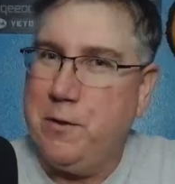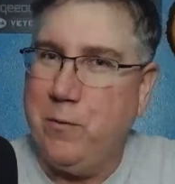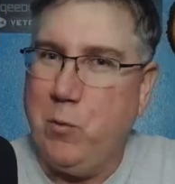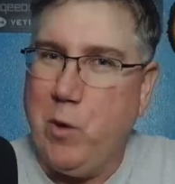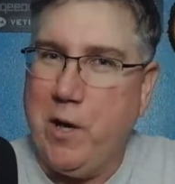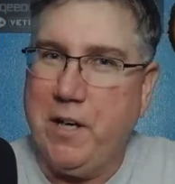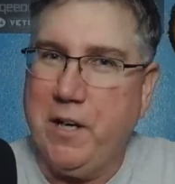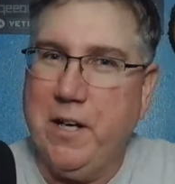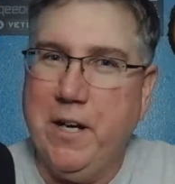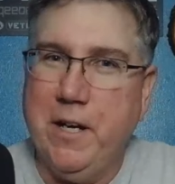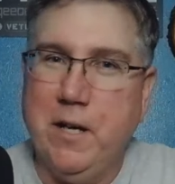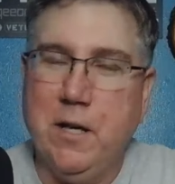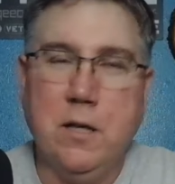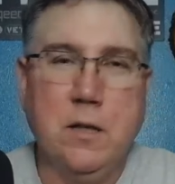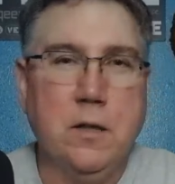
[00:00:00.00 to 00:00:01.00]
Trevor Wagner
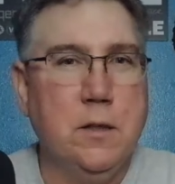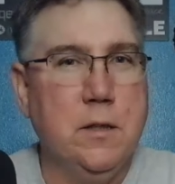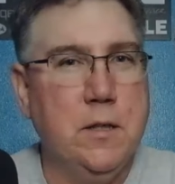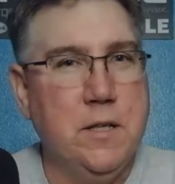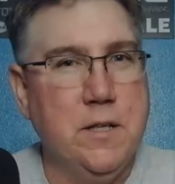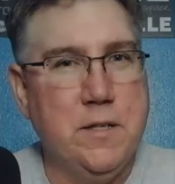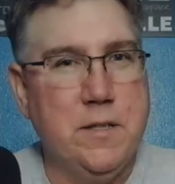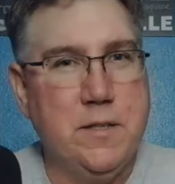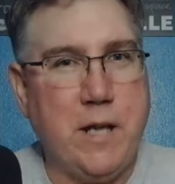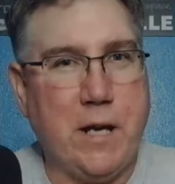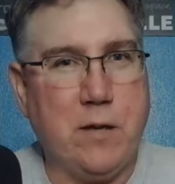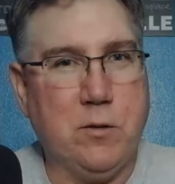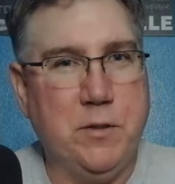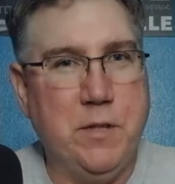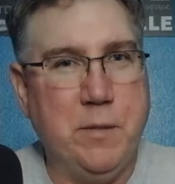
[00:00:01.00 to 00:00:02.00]
here. It's
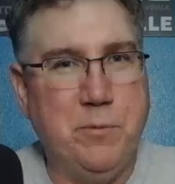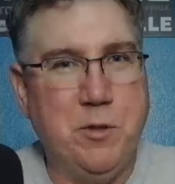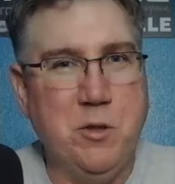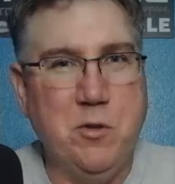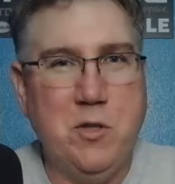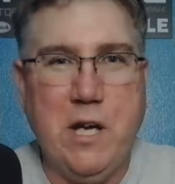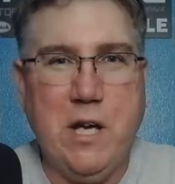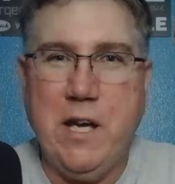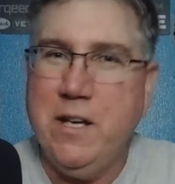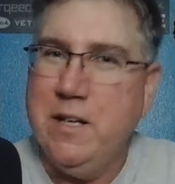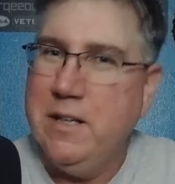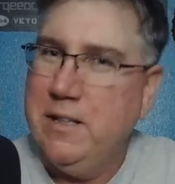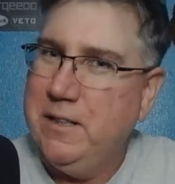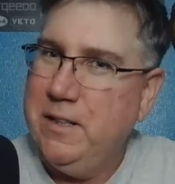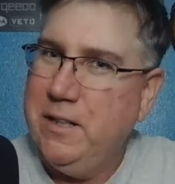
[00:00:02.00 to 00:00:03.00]
Tackle Tip Tuesday.
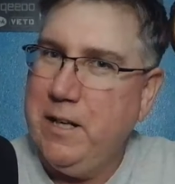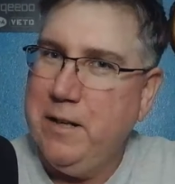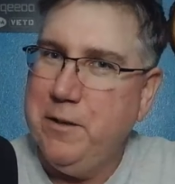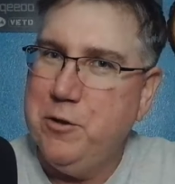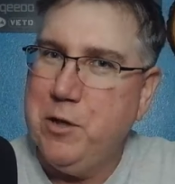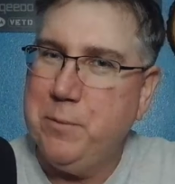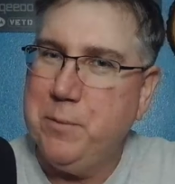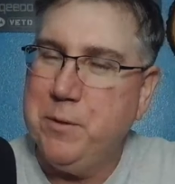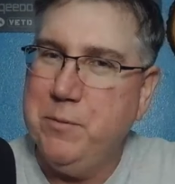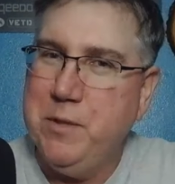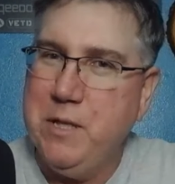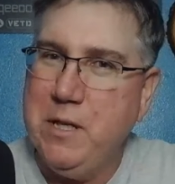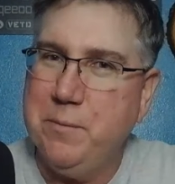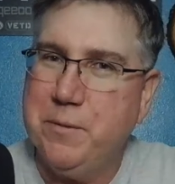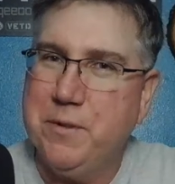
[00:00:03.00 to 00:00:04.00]
Time to drop some
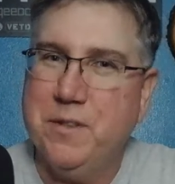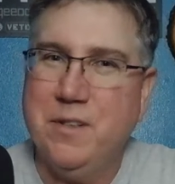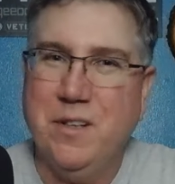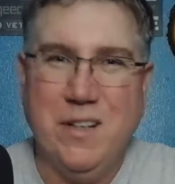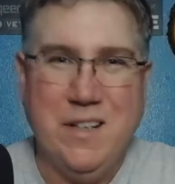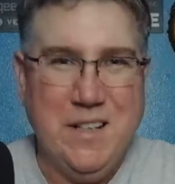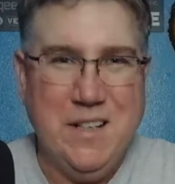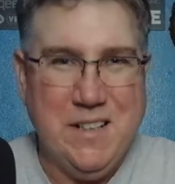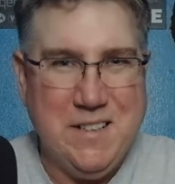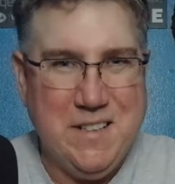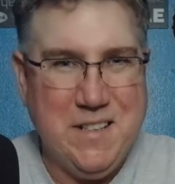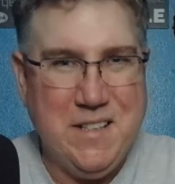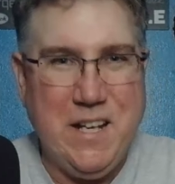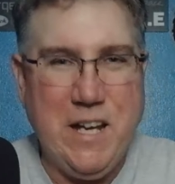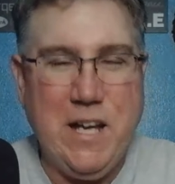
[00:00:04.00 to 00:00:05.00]
tips.
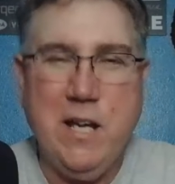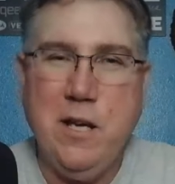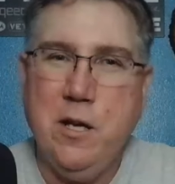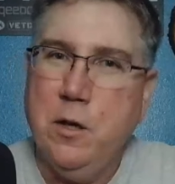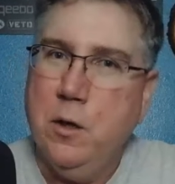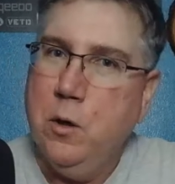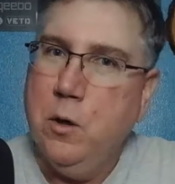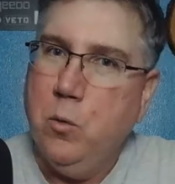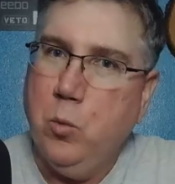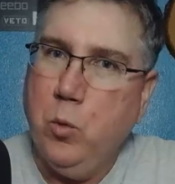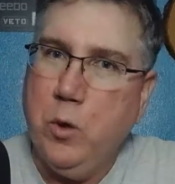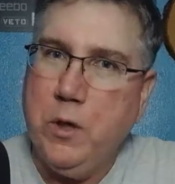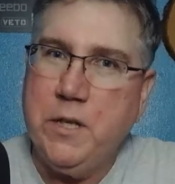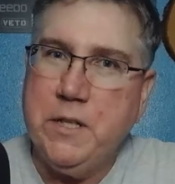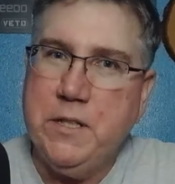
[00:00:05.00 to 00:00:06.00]
Today,
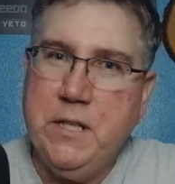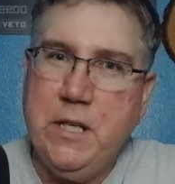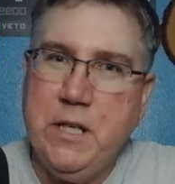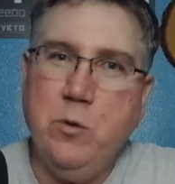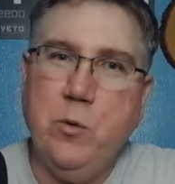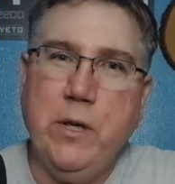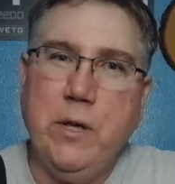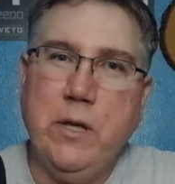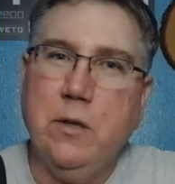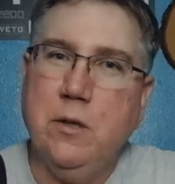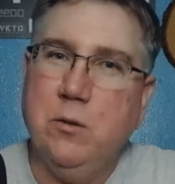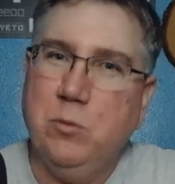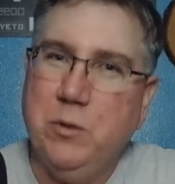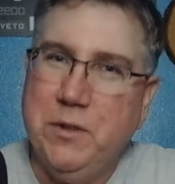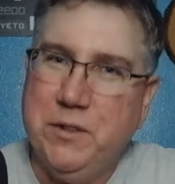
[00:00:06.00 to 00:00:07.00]
we're continuing
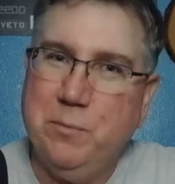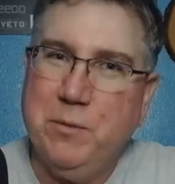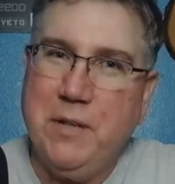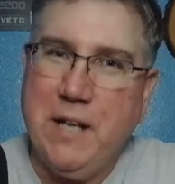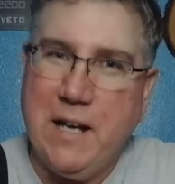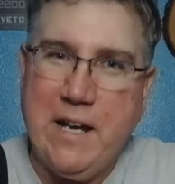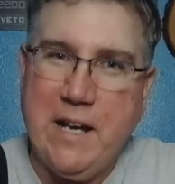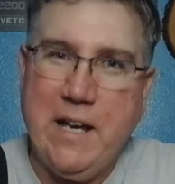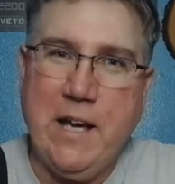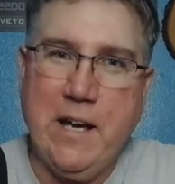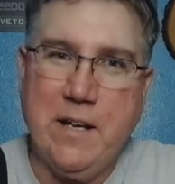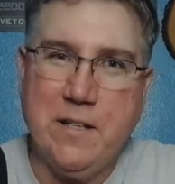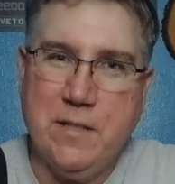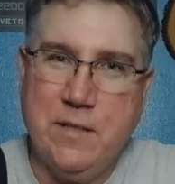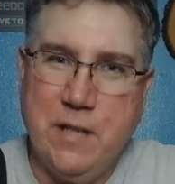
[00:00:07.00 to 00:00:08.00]
with some
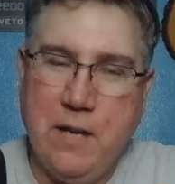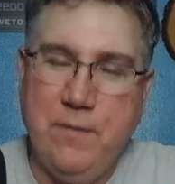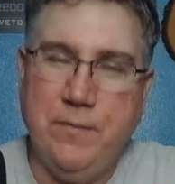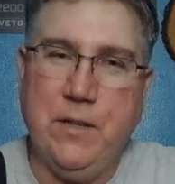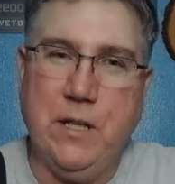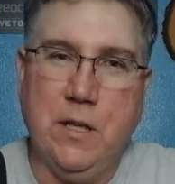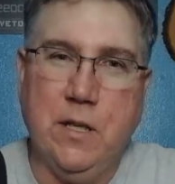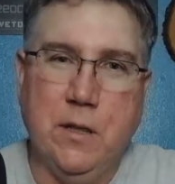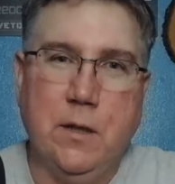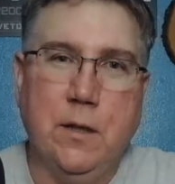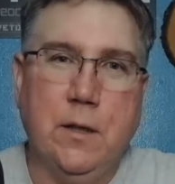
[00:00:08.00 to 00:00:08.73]
kayak safety.